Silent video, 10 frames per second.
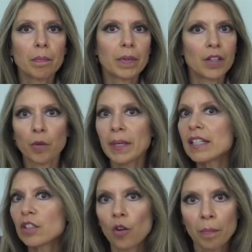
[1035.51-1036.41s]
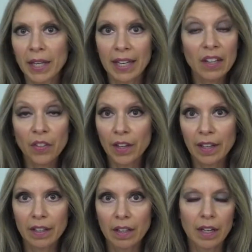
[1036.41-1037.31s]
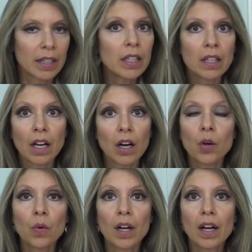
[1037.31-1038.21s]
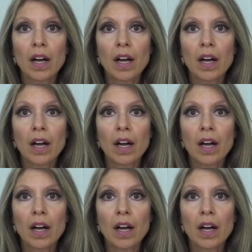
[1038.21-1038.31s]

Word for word: But nobody told me anything. I didn't know.